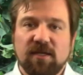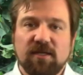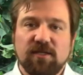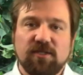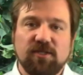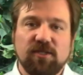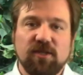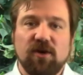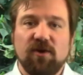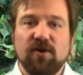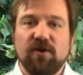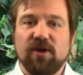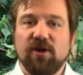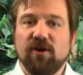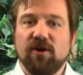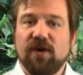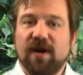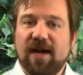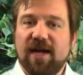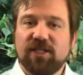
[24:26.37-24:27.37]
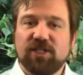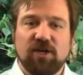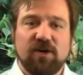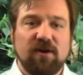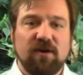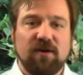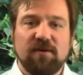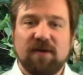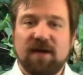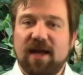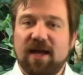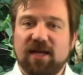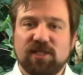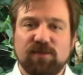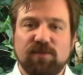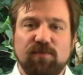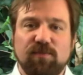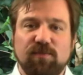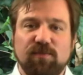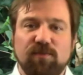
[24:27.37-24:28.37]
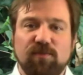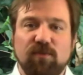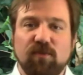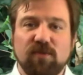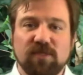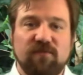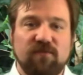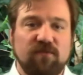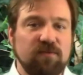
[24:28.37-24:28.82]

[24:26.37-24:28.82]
So your HR exports